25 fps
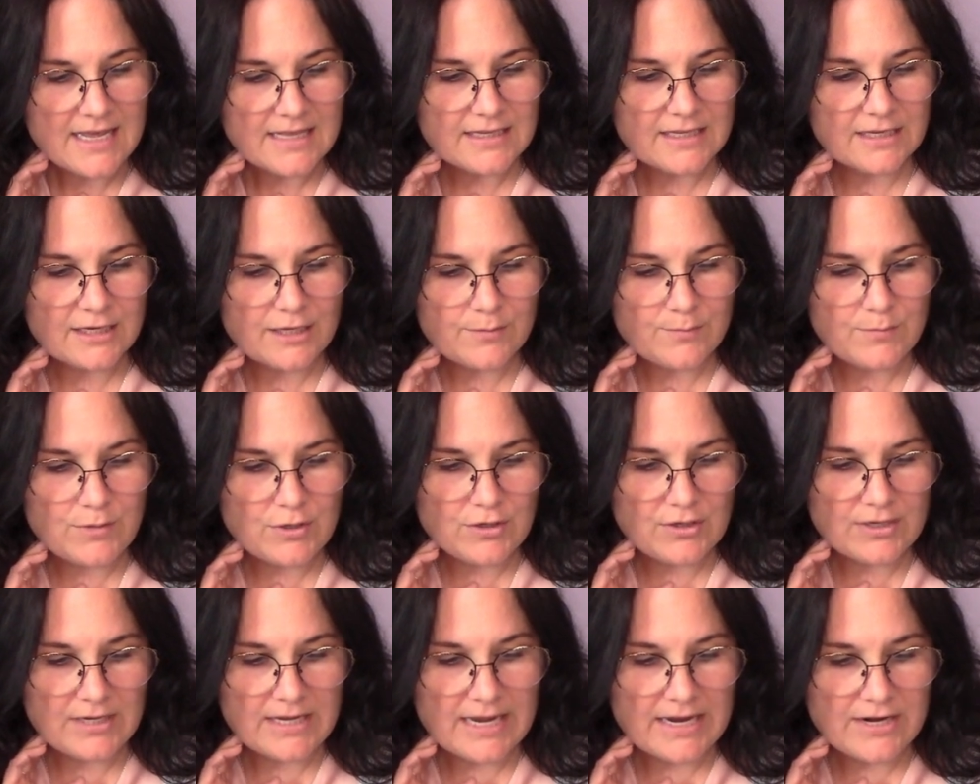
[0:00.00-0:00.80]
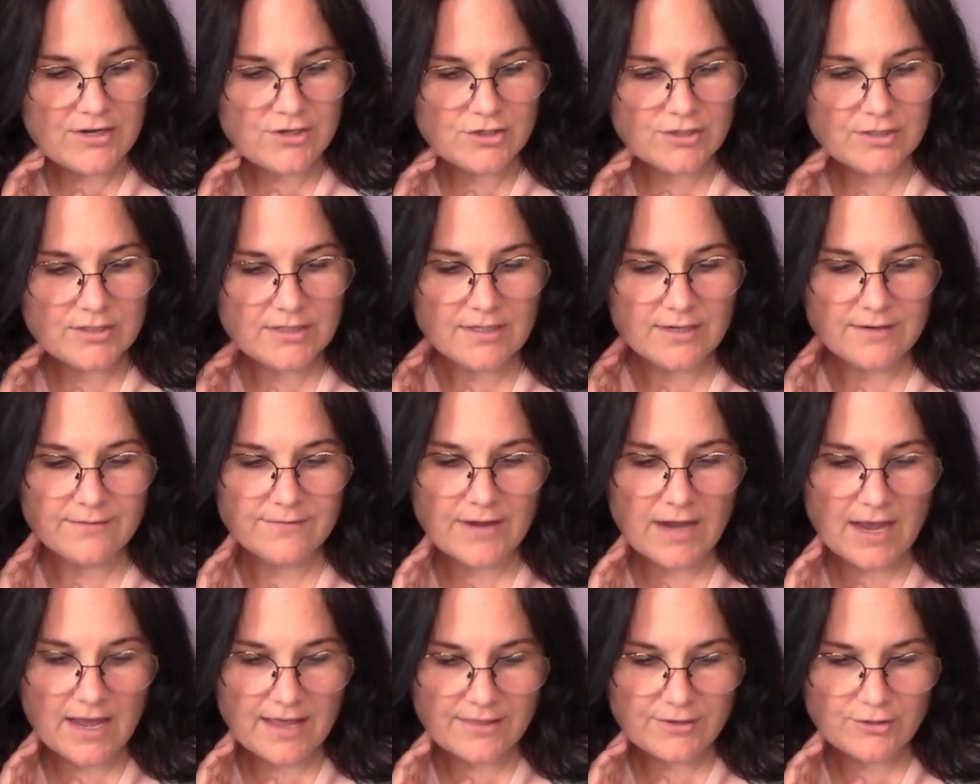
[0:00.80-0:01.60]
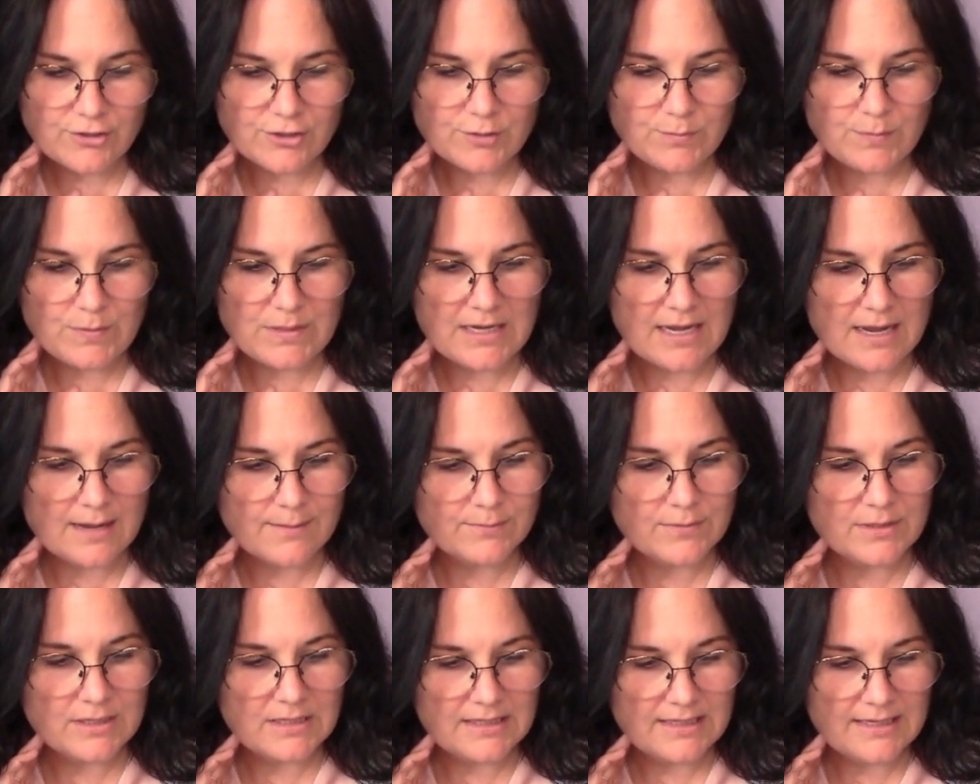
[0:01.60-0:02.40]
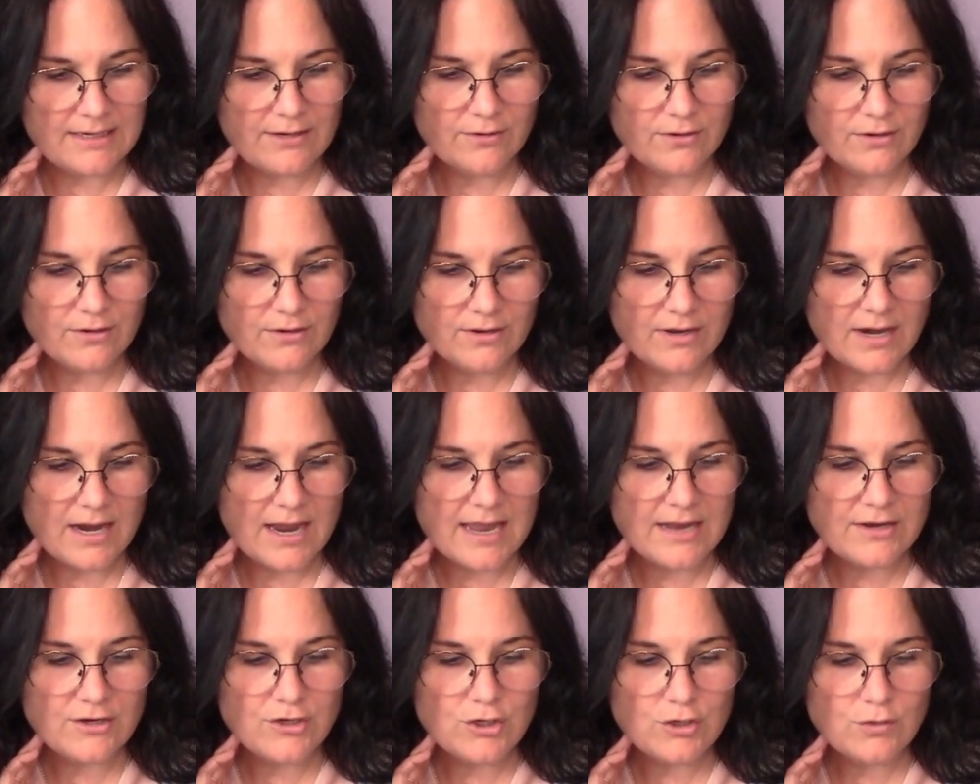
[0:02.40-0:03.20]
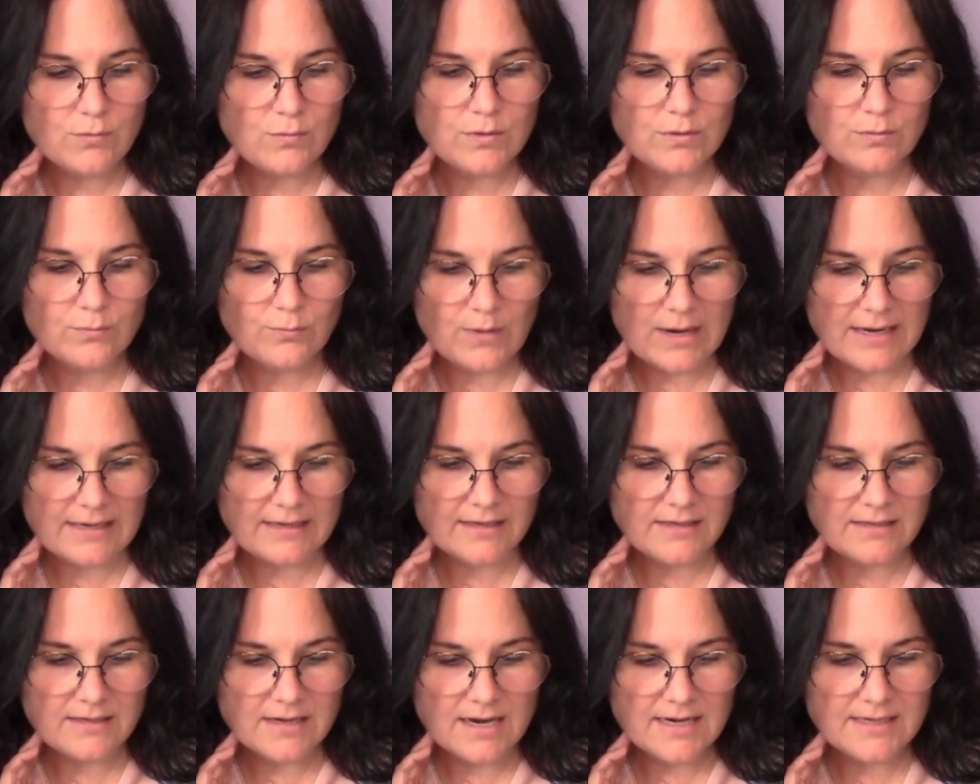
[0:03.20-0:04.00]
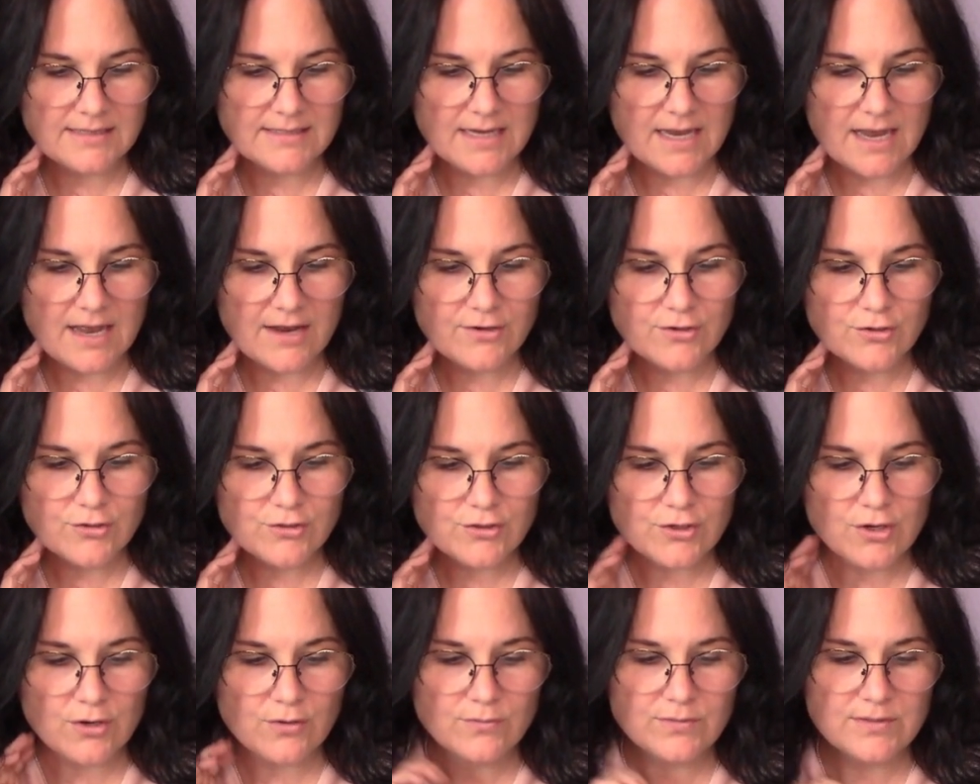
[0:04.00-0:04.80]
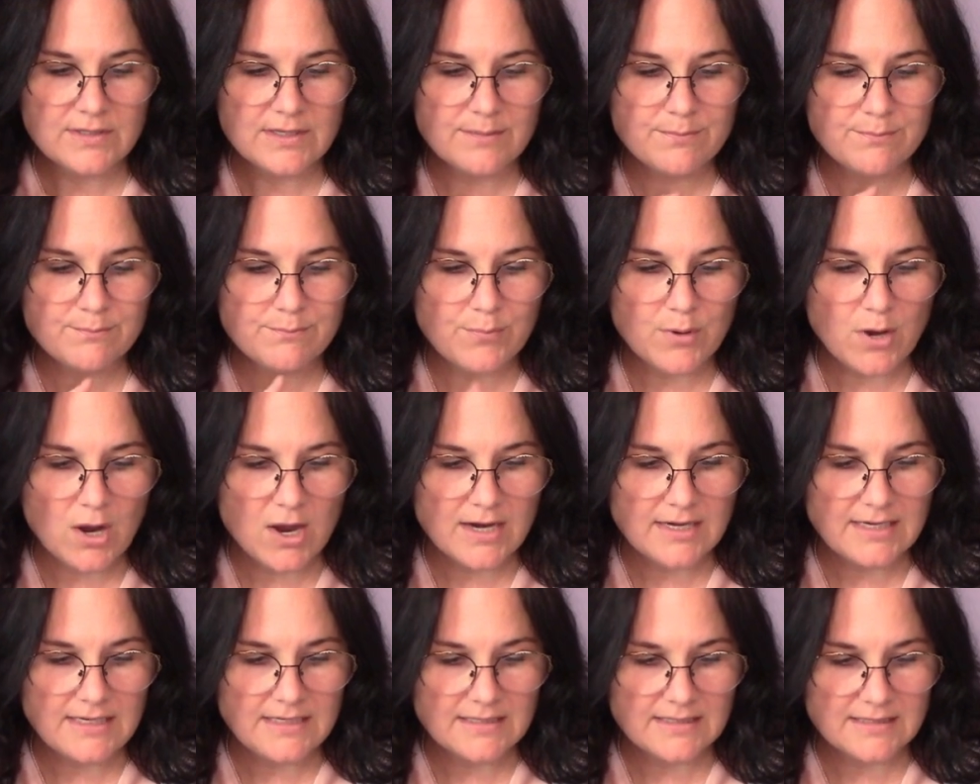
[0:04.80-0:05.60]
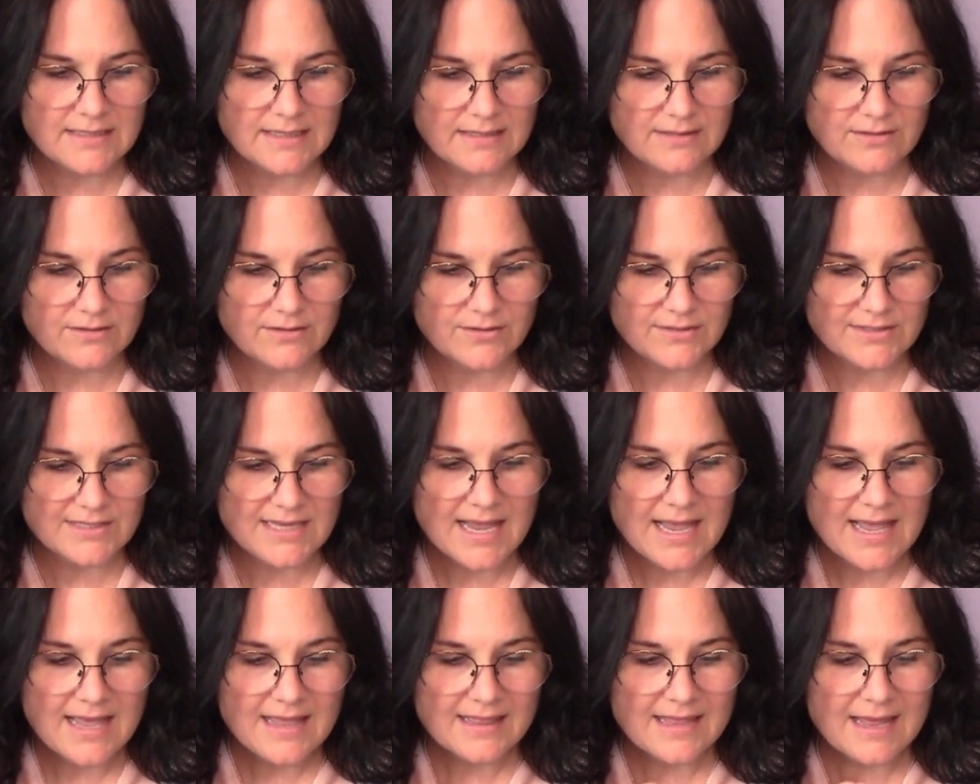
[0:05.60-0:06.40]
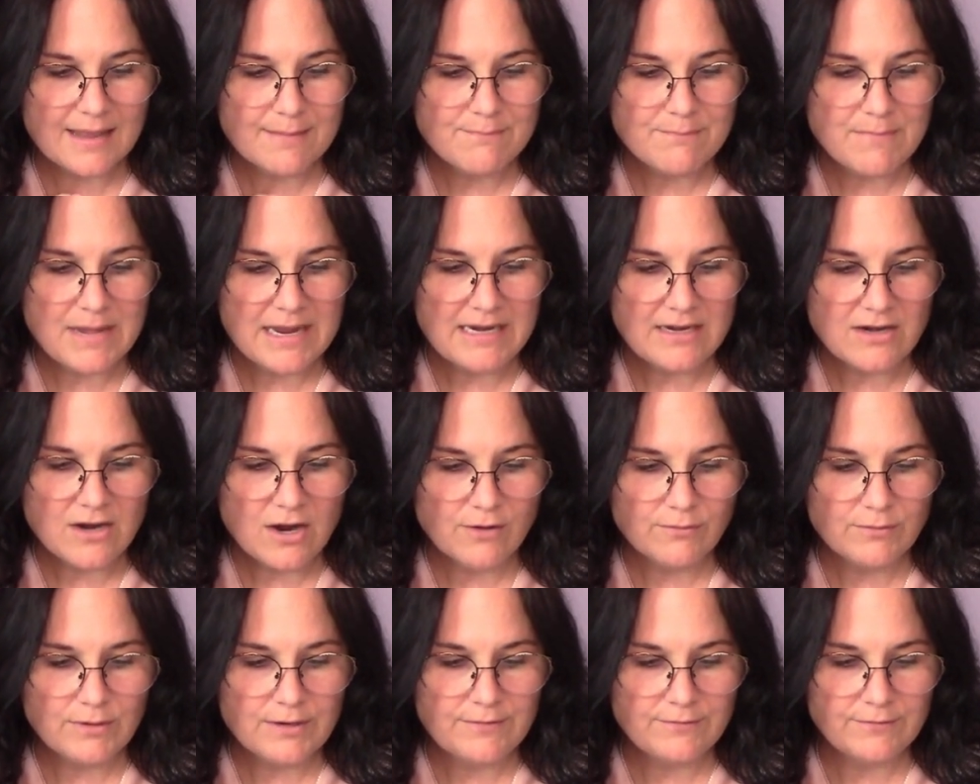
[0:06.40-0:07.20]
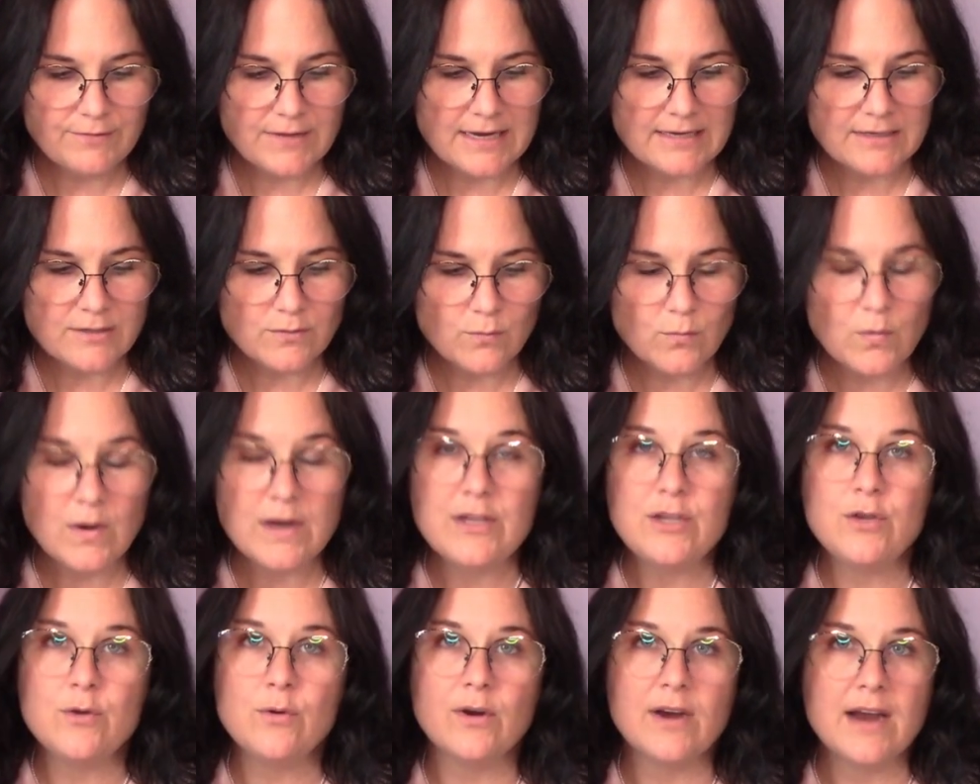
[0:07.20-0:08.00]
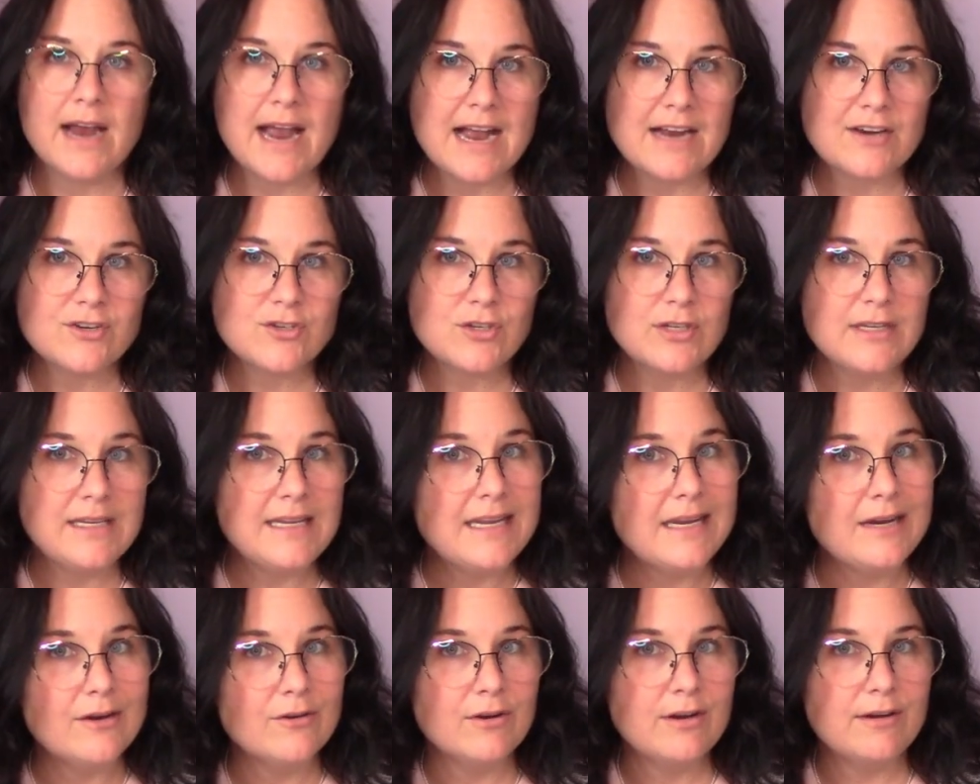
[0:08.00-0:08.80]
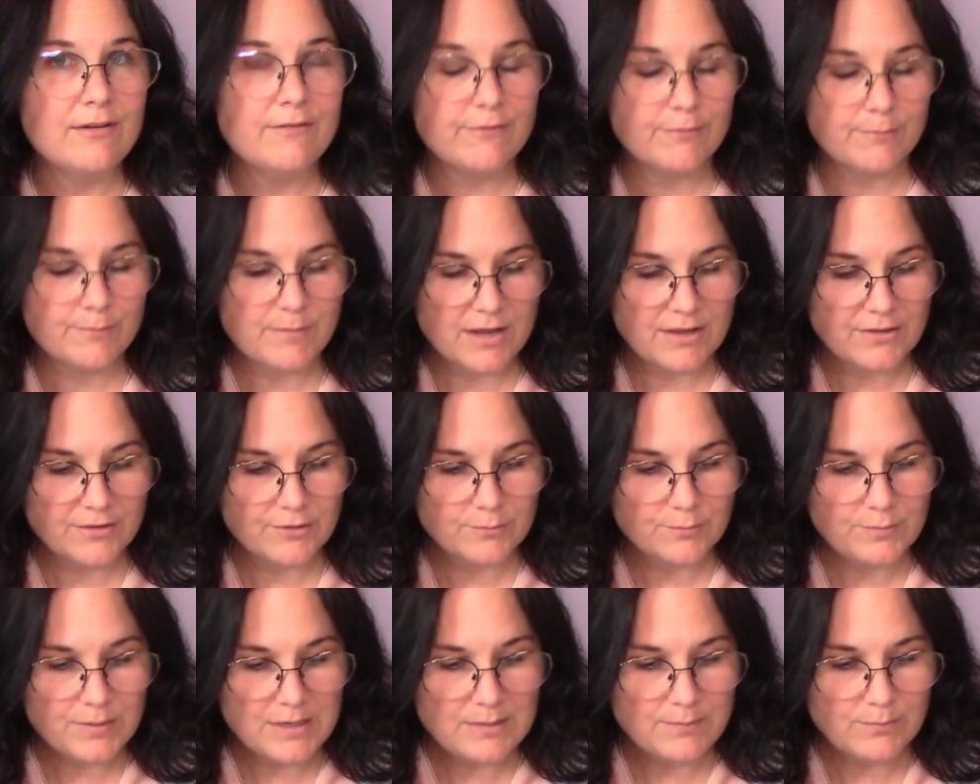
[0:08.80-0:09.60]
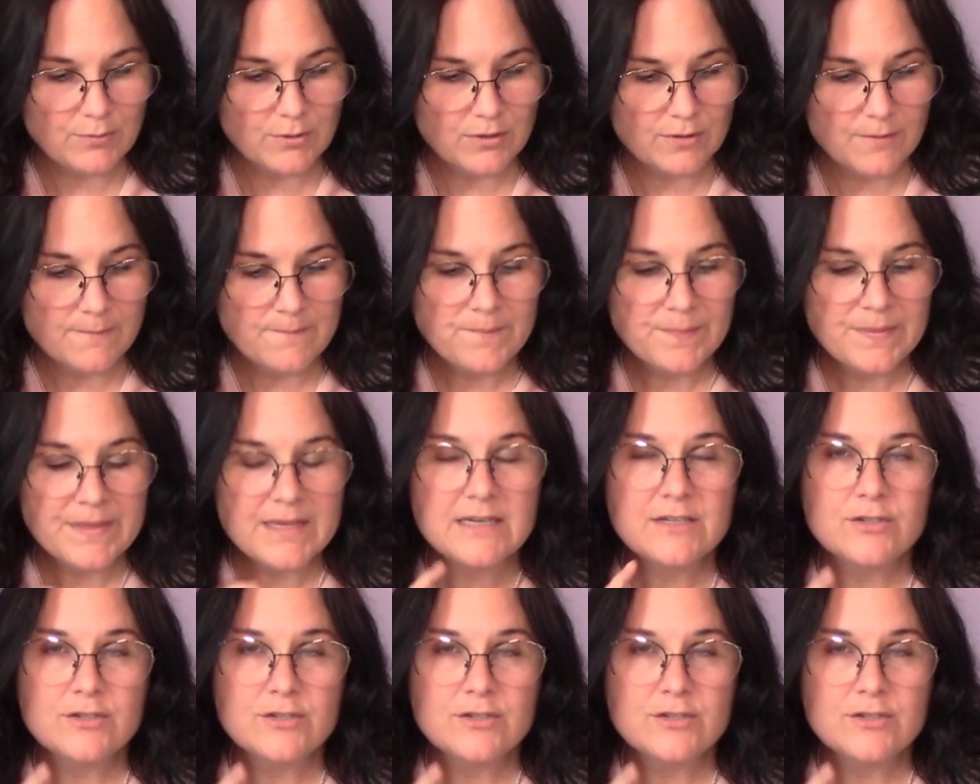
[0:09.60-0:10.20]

The communications of others become clearer and you will recognize undertones and body signals that may not reflect what you are actually hearing from other people.